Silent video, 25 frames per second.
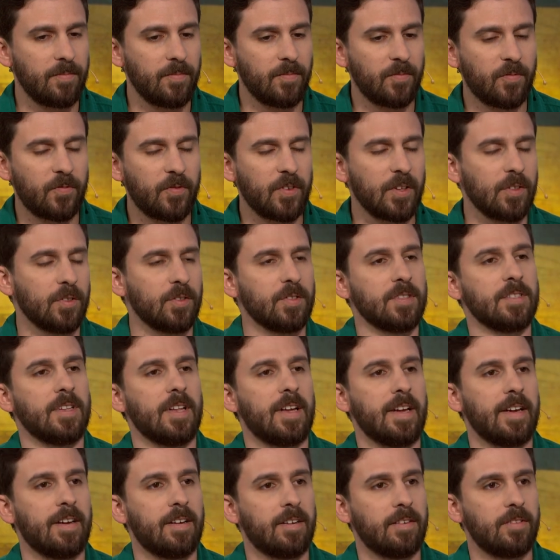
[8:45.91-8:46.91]
feels
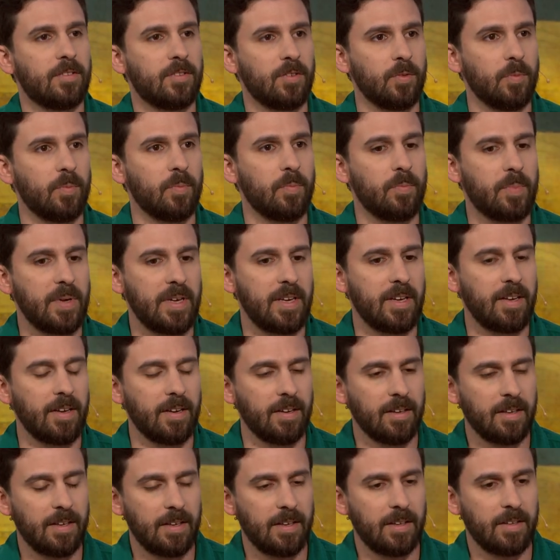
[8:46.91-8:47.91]
like to
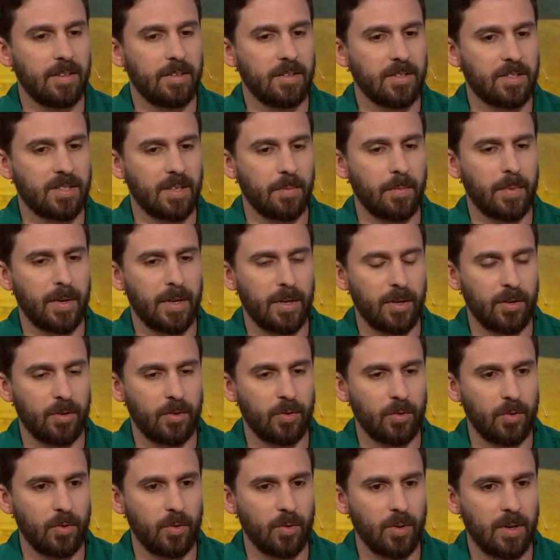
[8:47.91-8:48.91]
be somebody
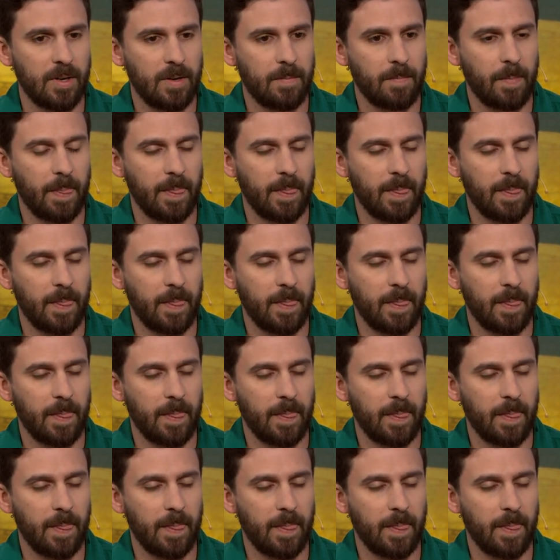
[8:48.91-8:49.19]
who